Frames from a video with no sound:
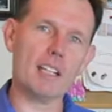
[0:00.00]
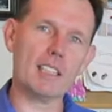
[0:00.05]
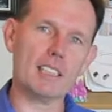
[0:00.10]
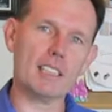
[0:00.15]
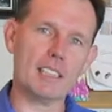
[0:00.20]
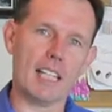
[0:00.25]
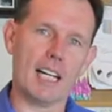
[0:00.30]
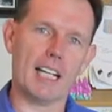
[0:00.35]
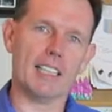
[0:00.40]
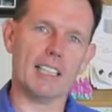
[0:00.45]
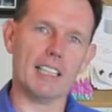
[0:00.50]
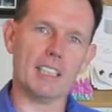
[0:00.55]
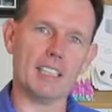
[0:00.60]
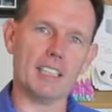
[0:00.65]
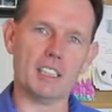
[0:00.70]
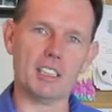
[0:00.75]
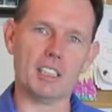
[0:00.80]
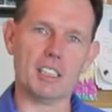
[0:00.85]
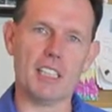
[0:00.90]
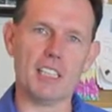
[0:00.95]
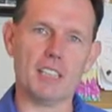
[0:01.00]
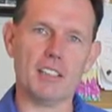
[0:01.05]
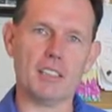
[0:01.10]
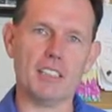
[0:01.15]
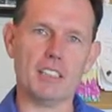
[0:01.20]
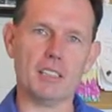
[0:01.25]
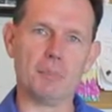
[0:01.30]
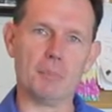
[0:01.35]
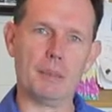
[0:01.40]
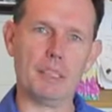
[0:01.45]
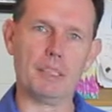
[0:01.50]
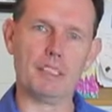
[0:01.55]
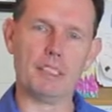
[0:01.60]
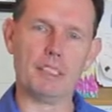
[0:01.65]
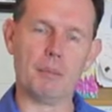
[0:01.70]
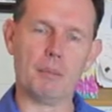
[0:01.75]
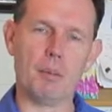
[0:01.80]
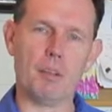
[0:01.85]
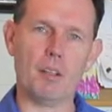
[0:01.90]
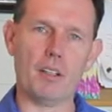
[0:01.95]
excited to share this
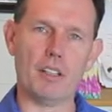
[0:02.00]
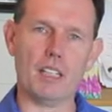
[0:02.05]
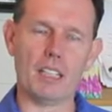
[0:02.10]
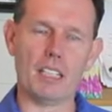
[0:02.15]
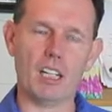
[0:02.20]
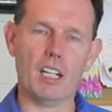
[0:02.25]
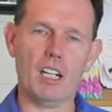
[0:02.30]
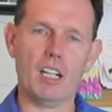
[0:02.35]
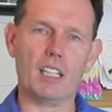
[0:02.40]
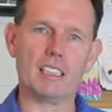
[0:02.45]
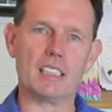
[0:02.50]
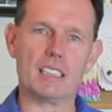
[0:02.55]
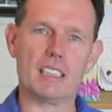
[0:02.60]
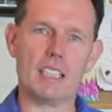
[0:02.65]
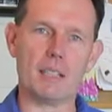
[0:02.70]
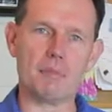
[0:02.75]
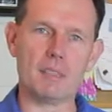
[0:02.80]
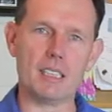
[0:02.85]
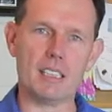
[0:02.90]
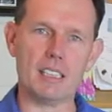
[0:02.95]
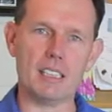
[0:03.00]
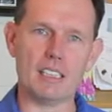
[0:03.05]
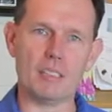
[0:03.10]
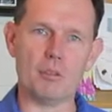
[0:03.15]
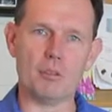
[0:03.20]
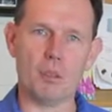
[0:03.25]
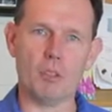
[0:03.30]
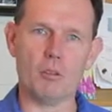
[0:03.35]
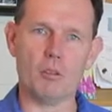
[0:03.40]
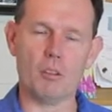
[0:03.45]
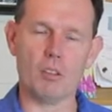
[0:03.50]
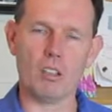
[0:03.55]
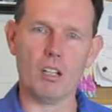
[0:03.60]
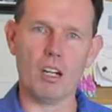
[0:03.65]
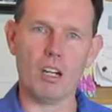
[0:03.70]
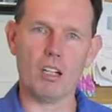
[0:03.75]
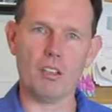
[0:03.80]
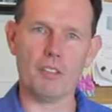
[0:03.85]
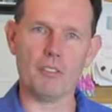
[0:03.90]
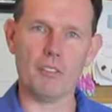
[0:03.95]
principle and the concepts in this book with
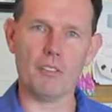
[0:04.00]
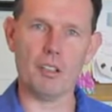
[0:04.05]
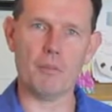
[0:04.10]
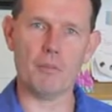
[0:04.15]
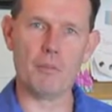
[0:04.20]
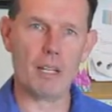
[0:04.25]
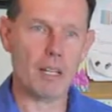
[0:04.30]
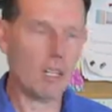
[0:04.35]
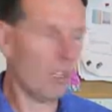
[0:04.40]
all of you.